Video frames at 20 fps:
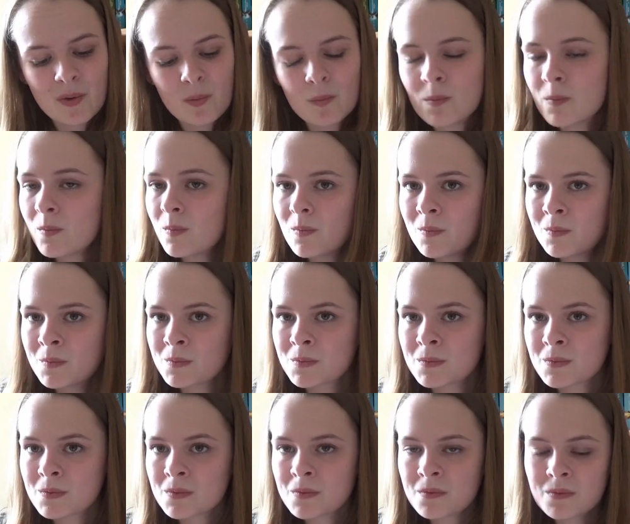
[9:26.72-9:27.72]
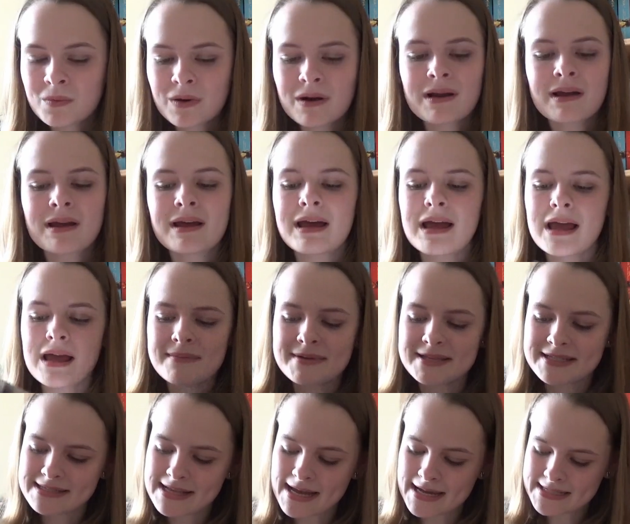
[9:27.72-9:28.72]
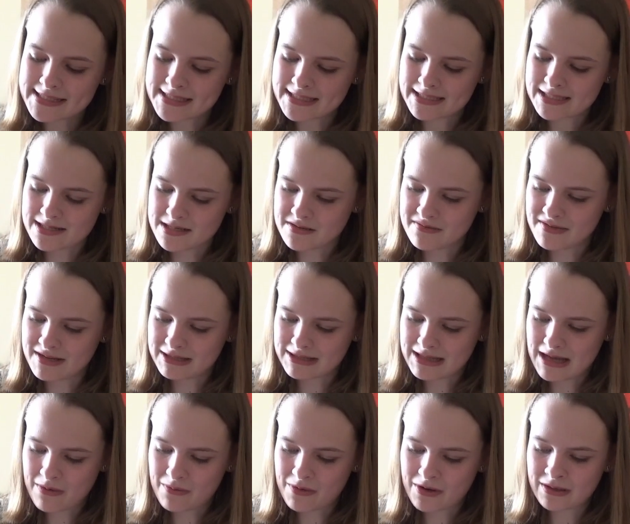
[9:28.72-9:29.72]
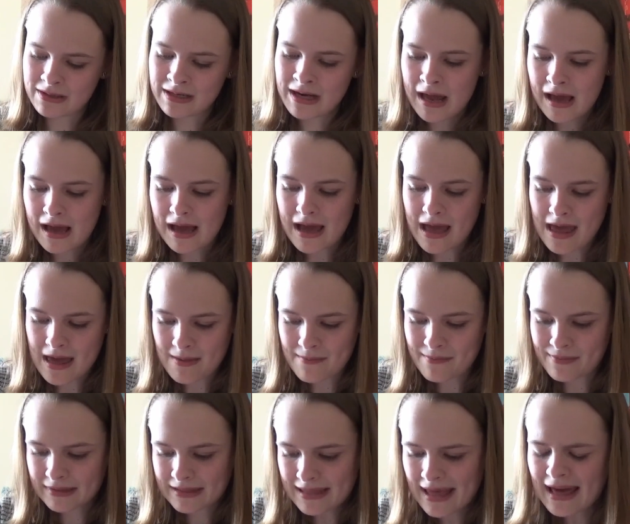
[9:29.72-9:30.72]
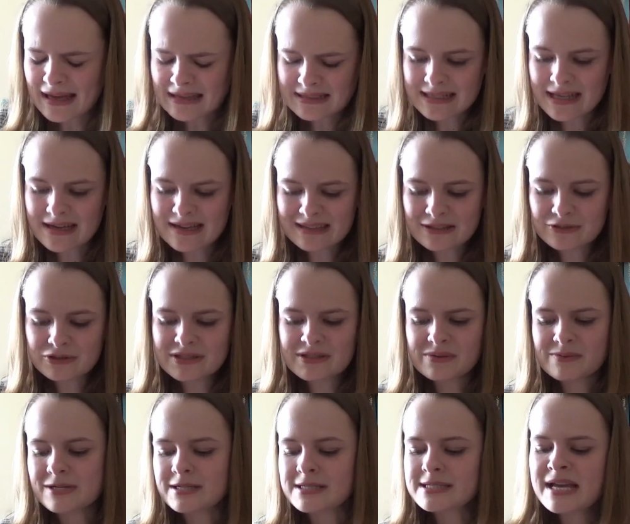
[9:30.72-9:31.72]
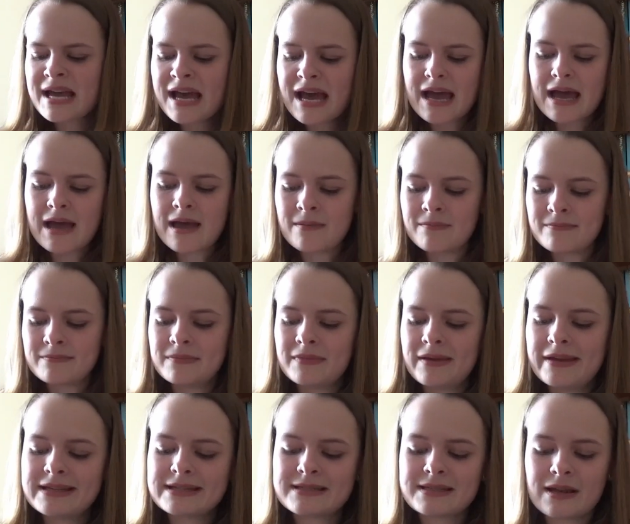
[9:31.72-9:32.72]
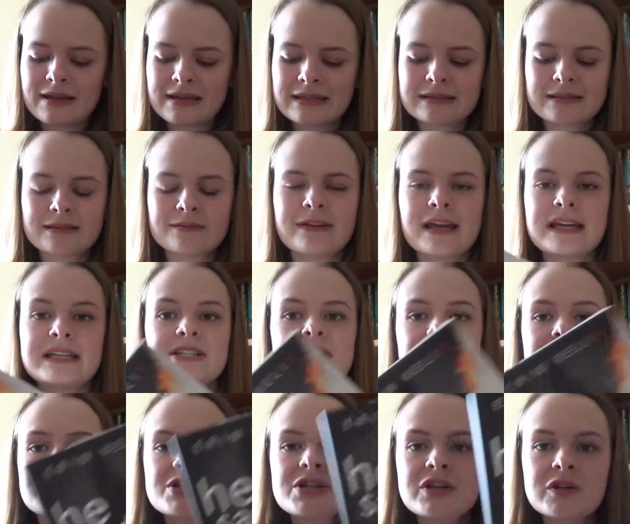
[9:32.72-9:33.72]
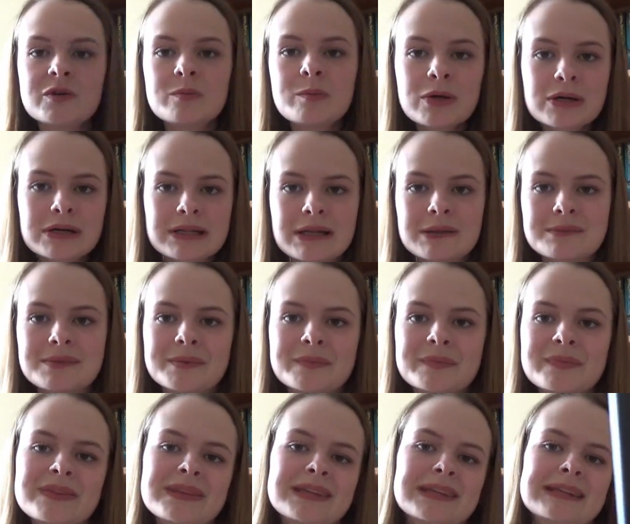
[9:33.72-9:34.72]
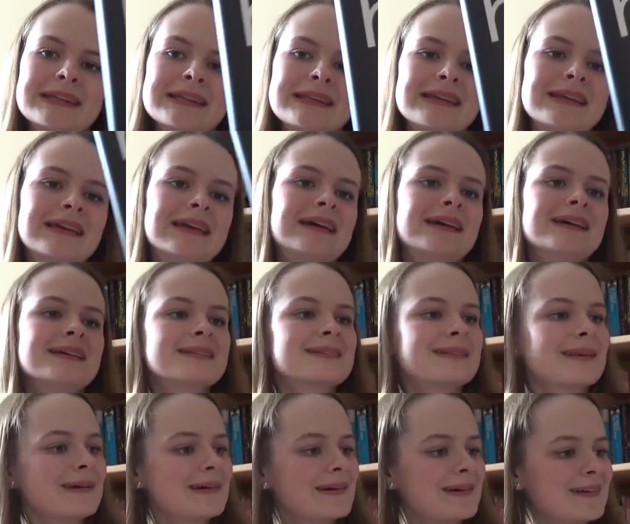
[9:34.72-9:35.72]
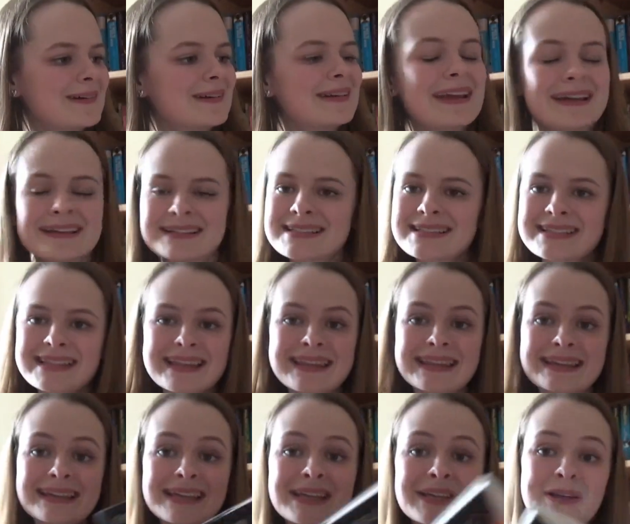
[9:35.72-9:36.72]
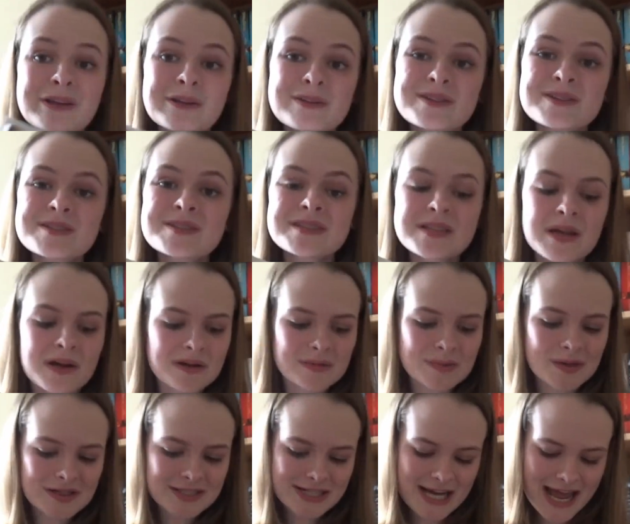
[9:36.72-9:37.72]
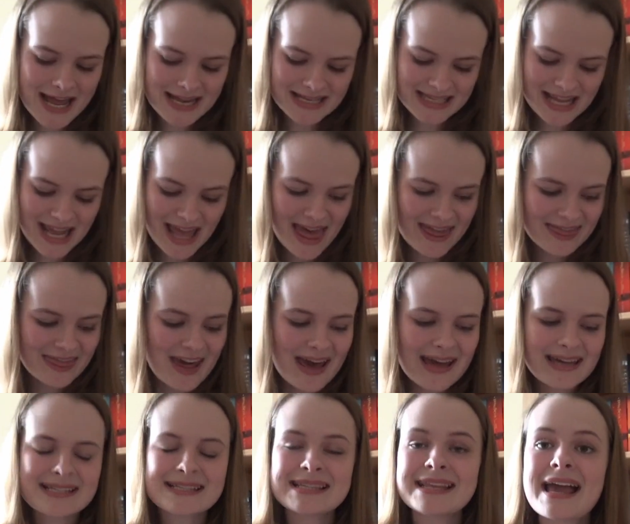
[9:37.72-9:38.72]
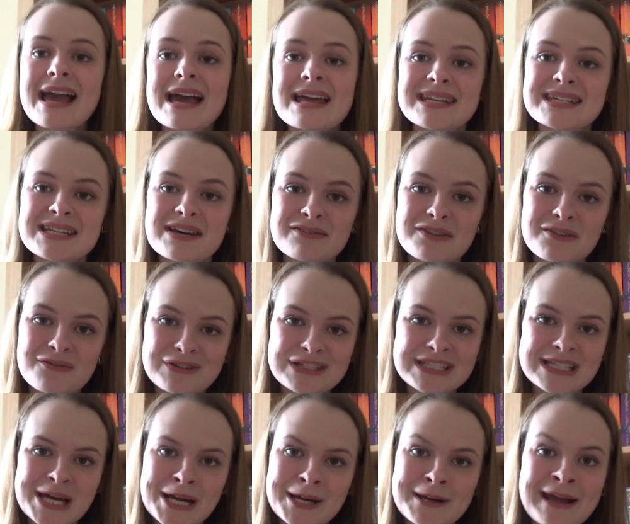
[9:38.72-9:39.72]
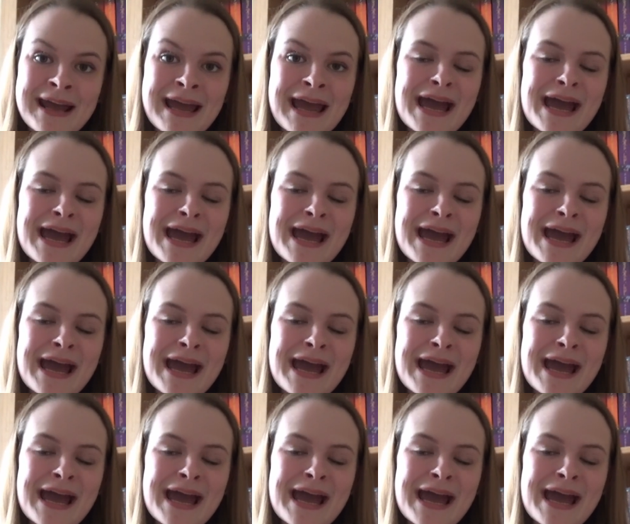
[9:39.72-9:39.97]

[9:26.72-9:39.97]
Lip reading: Ooh, I'm excited to read that one. Yes, I thought it was. It's in the Radio 2 book club. So yes, thank you so much. And that is the end of the video.